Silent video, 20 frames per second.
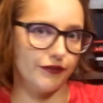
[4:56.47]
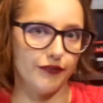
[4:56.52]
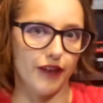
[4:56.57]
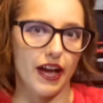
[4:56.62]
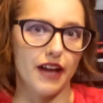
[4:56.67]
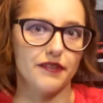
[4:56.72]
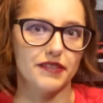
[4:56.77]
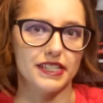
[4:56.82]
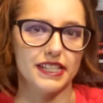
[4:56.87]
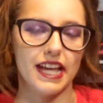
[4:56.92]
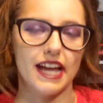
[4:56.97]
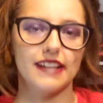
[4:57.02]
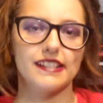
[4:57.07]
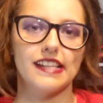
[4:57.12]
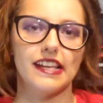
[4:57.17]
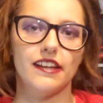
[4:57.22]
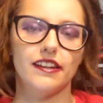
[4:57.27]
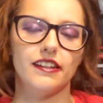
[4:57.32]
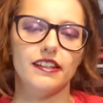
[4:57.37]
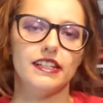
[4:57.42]
5 snacks
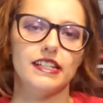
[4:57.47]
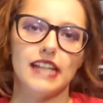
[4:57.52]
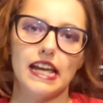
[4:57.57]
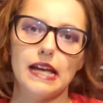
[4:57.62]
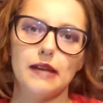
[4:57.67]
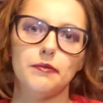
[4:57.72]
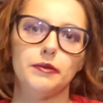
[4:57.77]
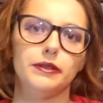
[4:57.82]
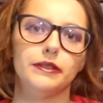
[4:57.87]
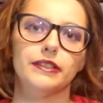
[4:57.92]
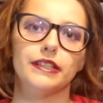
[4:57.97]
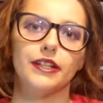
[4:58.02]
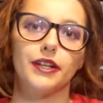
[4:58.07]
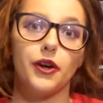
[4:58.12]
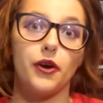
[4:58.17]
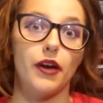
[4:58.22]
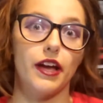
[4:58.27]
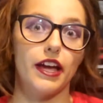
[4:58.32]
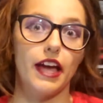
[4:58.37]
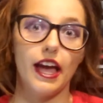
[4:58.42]
out on a table and
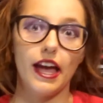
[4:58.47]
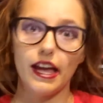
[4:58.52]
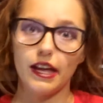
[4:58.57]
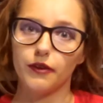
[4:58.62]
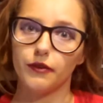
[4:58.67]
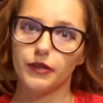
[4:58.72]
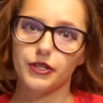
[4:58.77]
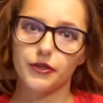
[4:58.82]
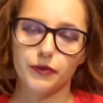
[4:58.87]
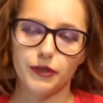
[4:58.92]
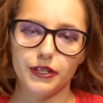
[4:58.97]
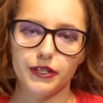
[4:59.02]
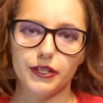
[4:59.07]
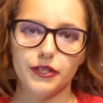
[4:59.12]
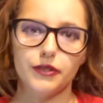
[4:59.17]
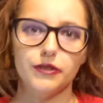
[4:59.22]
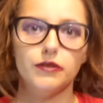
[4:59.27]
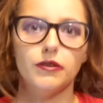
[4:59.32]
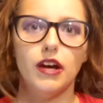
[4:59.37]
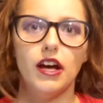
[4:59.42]
going, hey, which one do
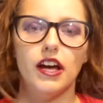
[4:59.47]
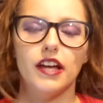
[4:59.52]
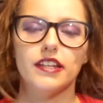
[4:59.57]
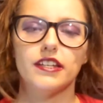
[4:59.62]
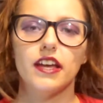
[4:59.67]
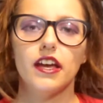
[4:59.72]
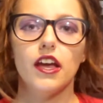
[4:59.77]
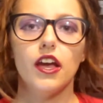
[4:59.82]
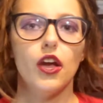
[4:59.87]
you want?